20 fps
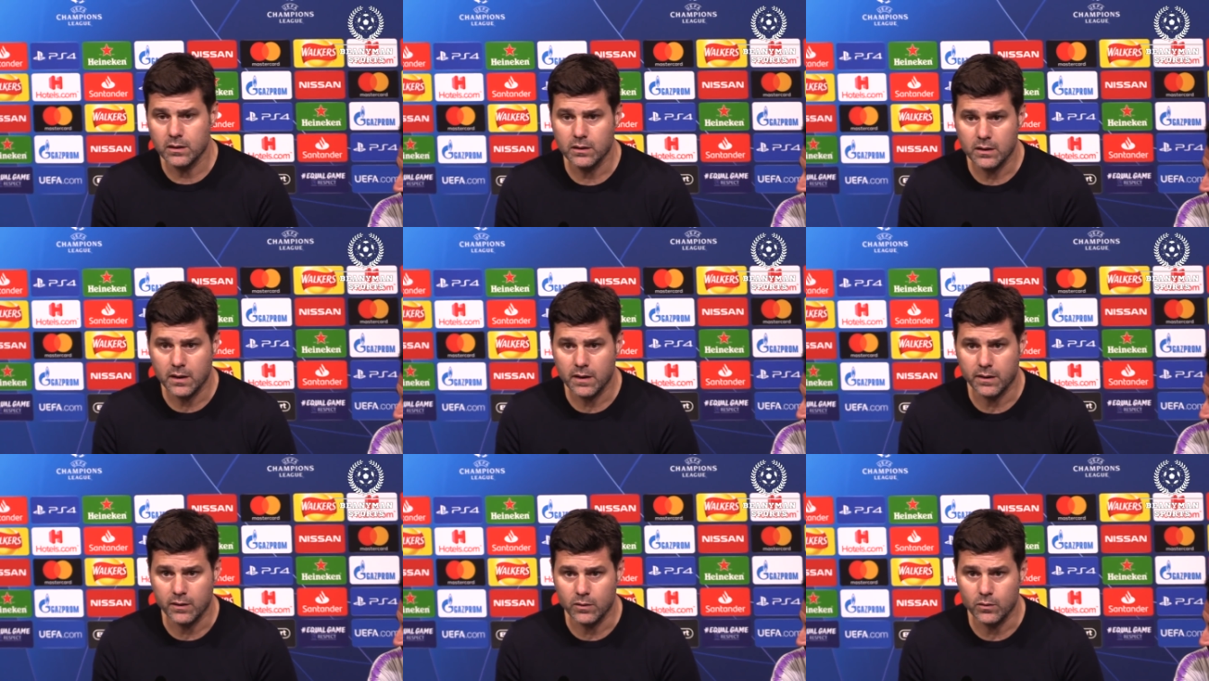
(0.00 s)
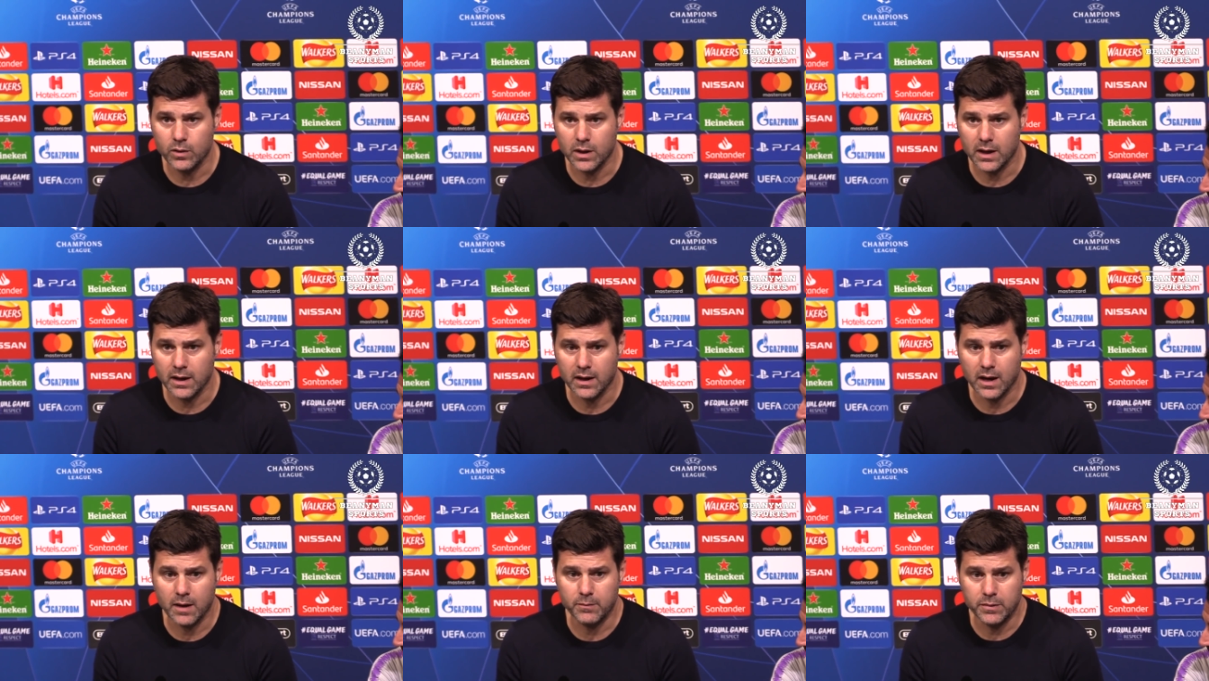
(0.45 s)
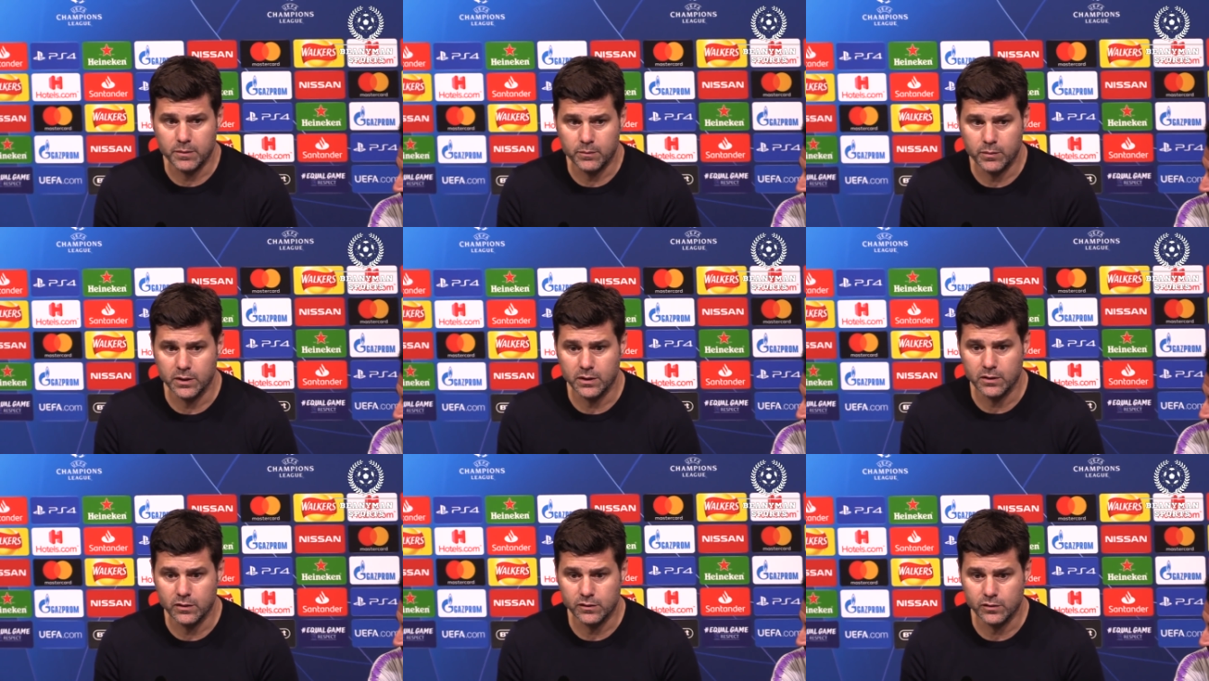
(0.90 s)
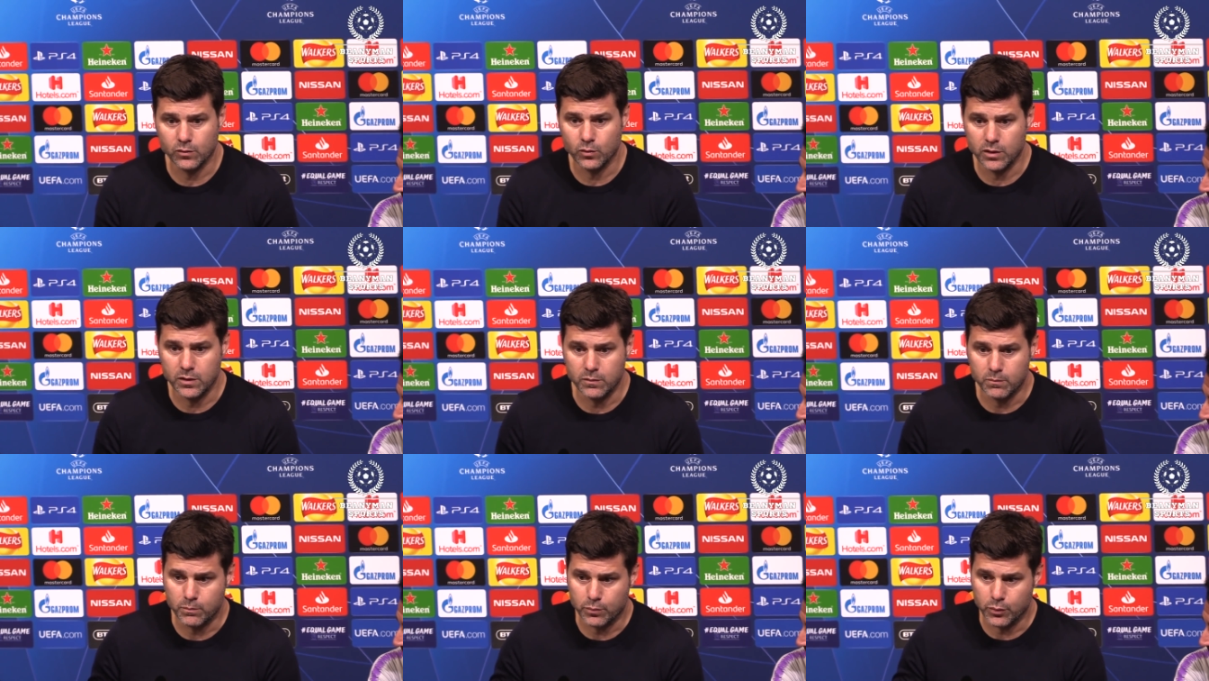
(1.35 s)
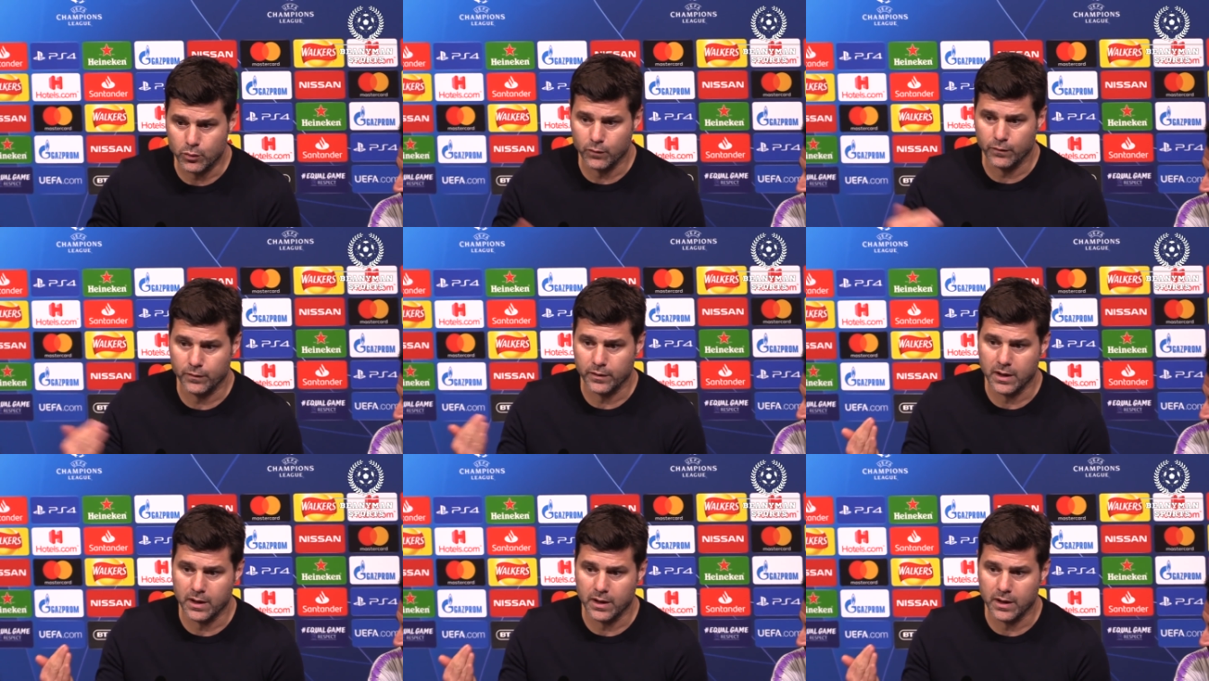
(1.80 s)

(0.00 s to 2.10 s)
I think we are happy because we improve